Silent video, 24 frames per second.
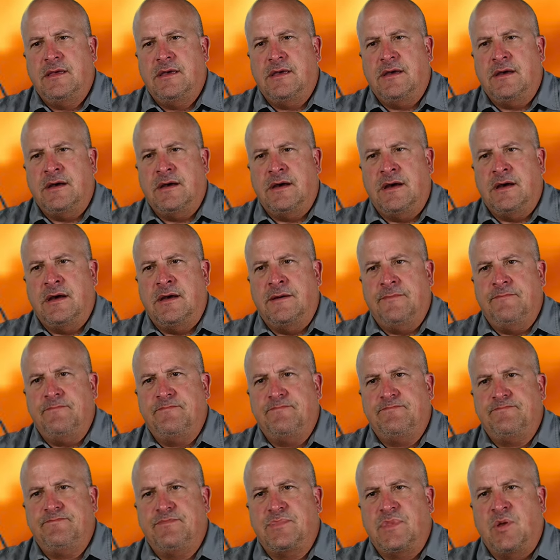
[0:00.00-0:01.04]
Uh,
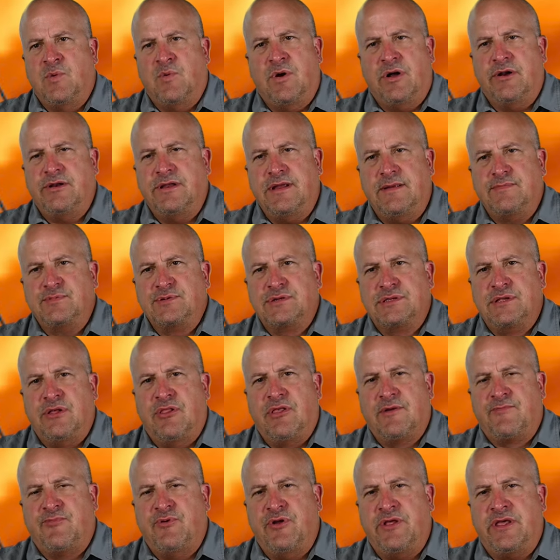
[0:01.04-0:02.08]
the water temperatures still
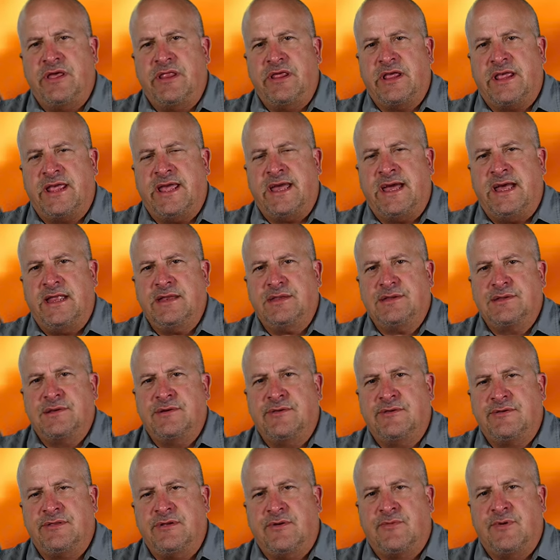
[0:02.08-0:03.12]
look pretty good at cat, so
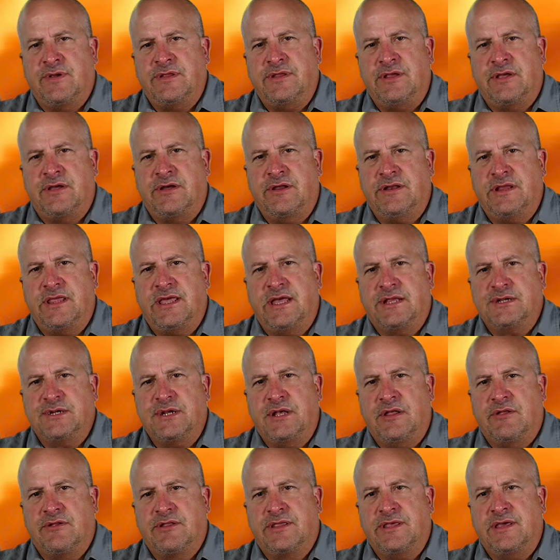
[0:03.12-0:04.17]
there's no reason you couldn't catch
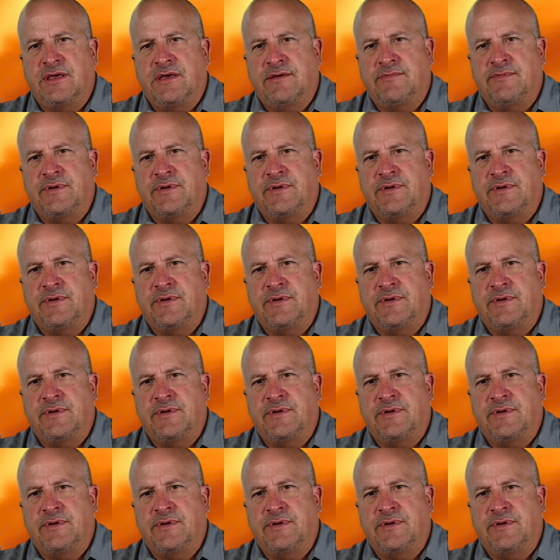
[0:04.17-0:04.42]
yellowtail,